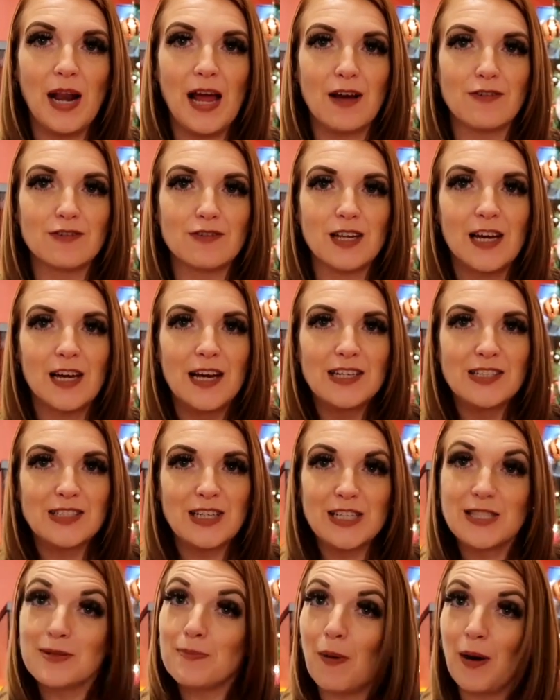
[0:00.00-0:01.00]
we left,
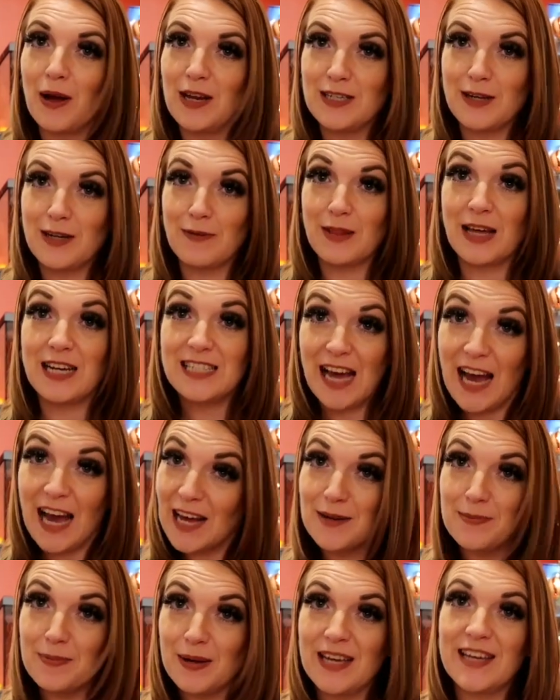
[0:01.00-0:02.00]
Jason pointed out that
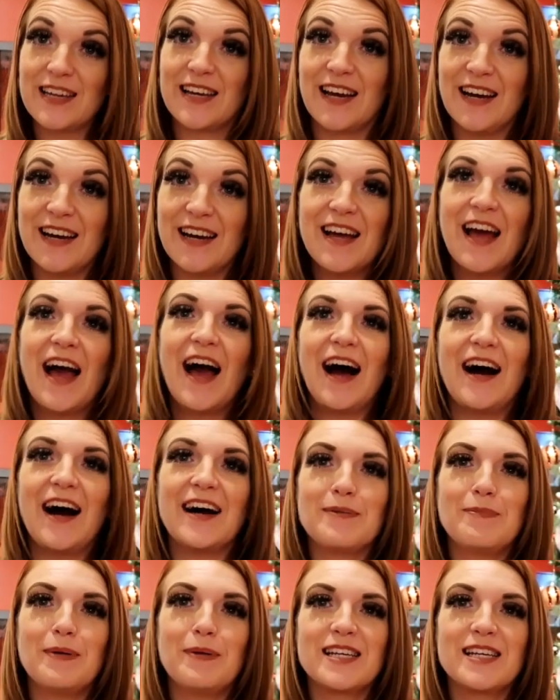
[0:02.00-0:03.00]
Ted Baker
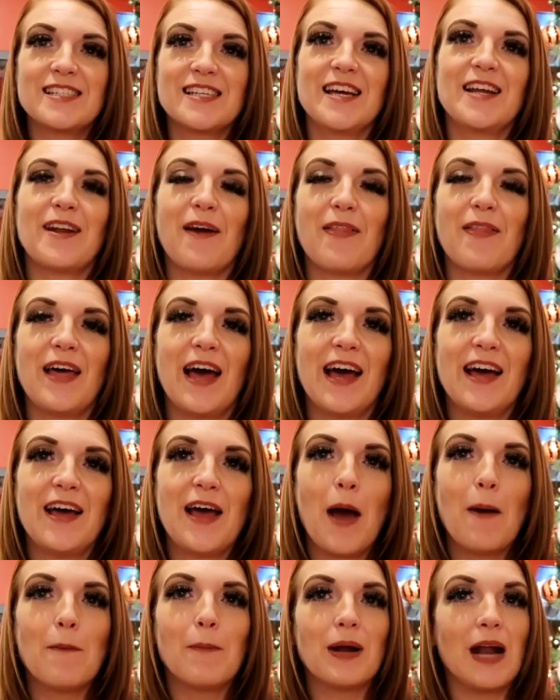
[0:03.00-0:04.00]
had a big sale on there.
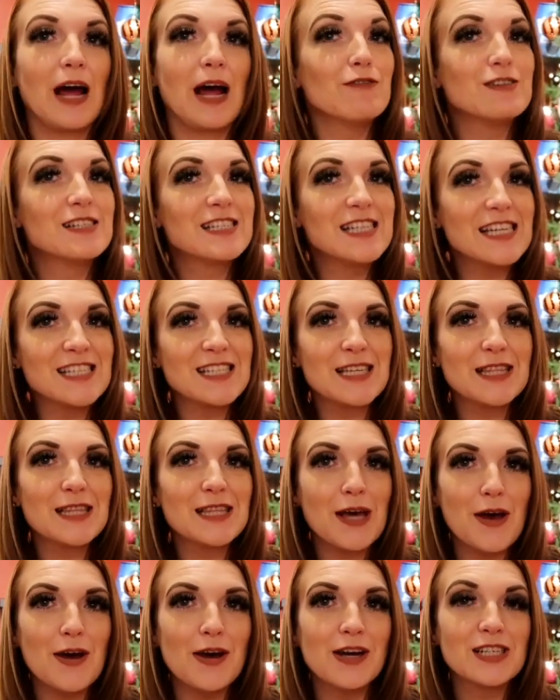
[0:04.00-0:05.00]
But I
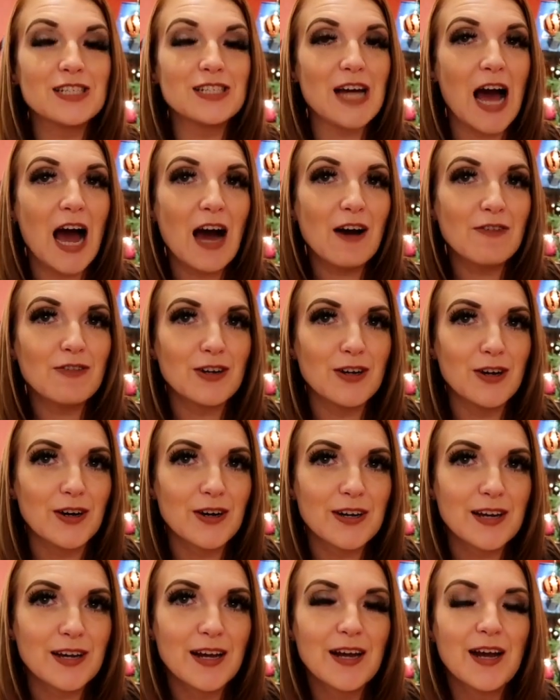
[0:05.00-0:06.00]
resisted the urge to have a
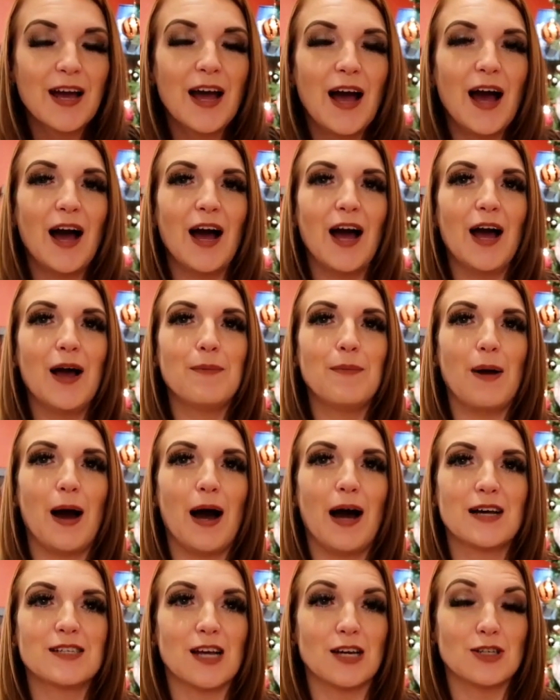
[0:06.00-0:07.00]
look,
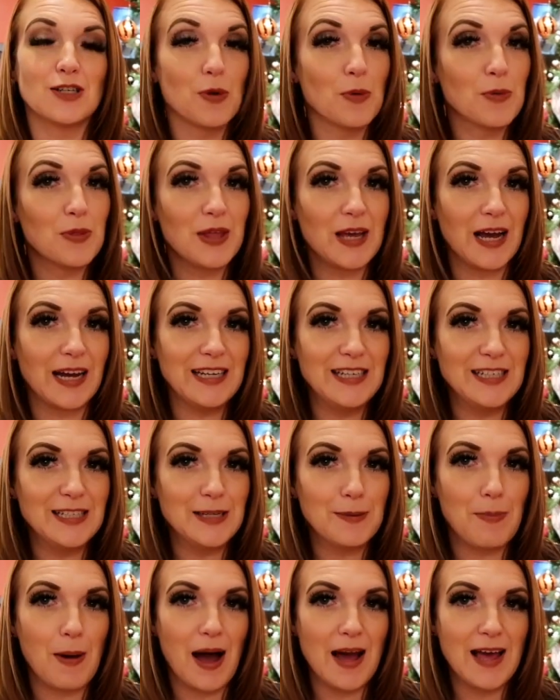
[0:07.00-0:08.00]
as I don't think I
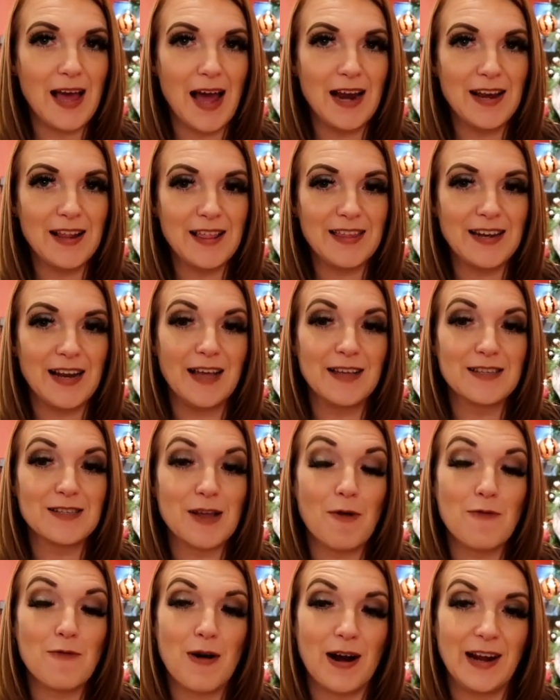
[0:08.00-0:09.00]
need to buy anything
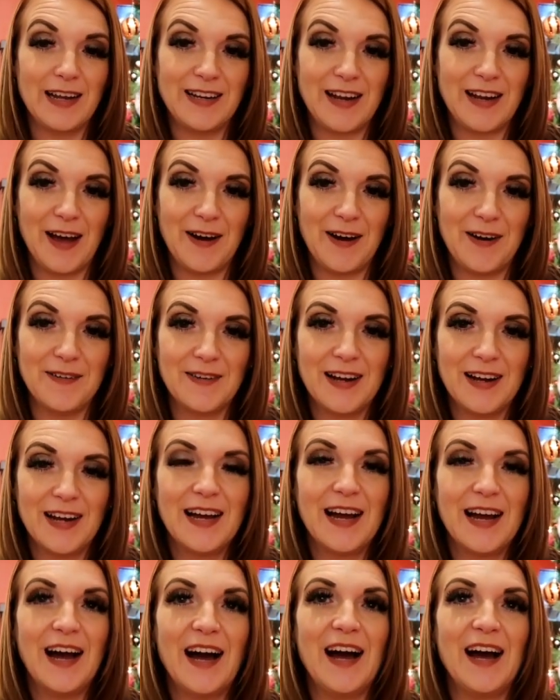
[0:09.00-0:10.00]
else right now.
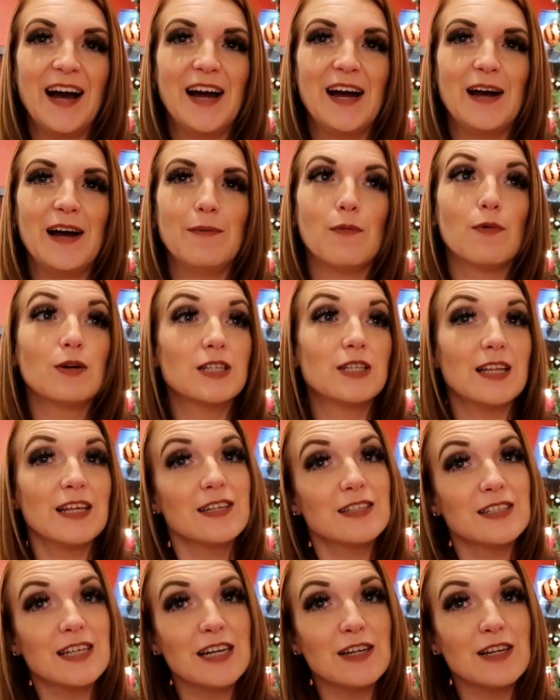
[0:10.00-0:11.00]
Which I
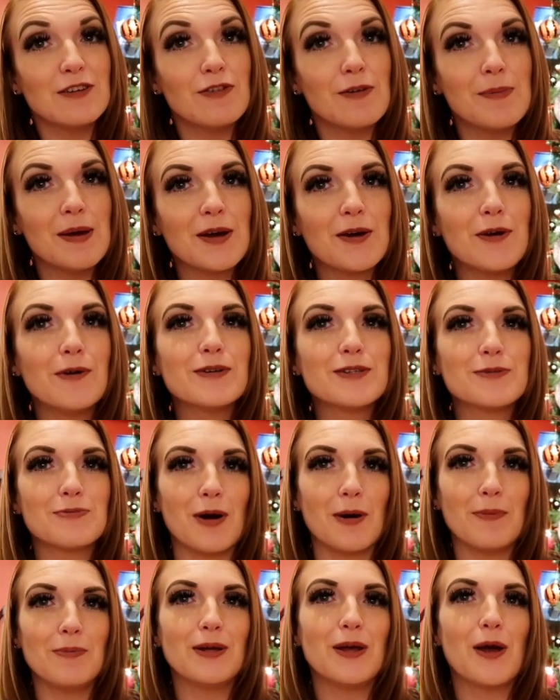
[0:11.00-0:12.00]
think Danny Flamingo was
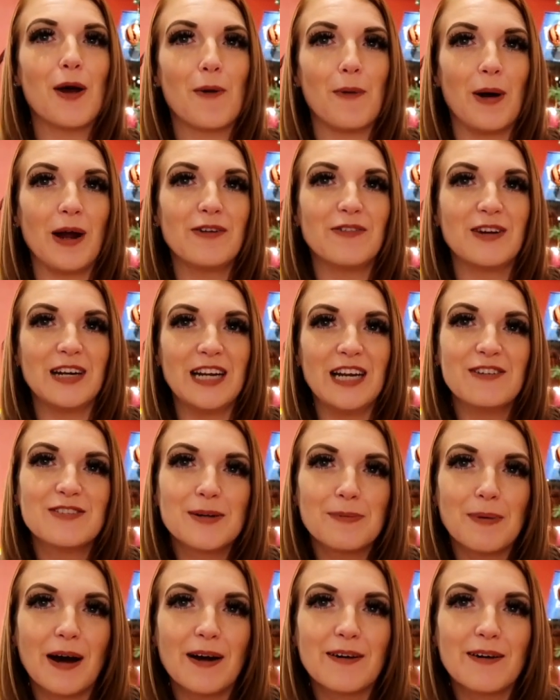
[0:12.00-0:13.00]
probably quite
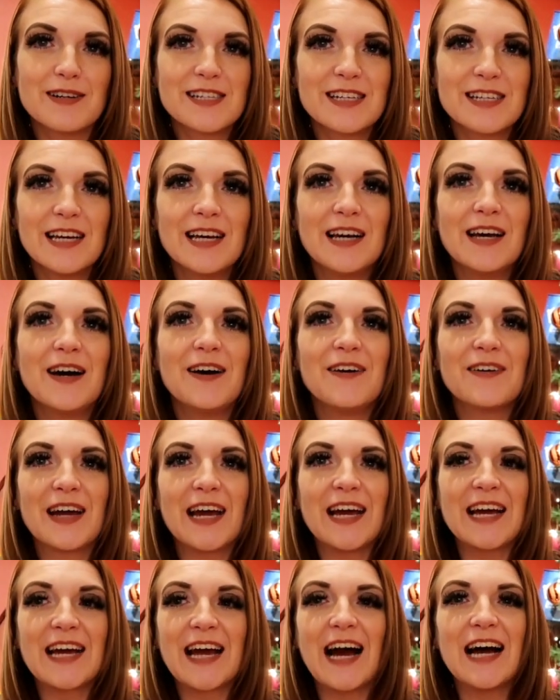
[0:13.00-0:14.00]
relieved about.
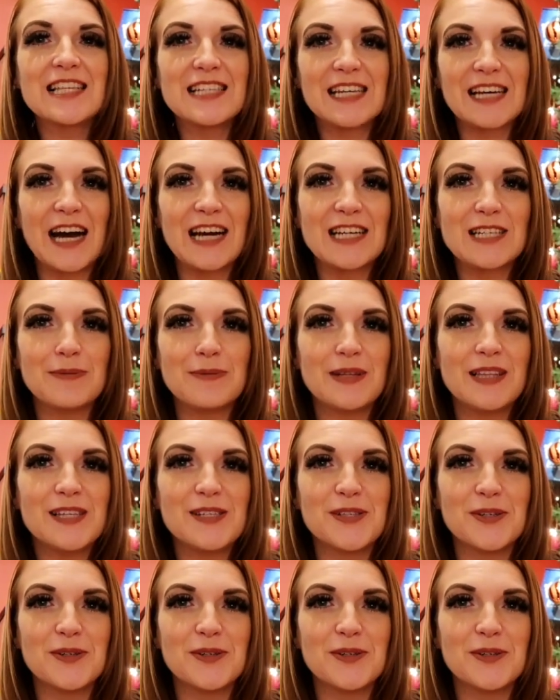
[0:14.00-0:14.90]
Okay guys, I'll catch up with you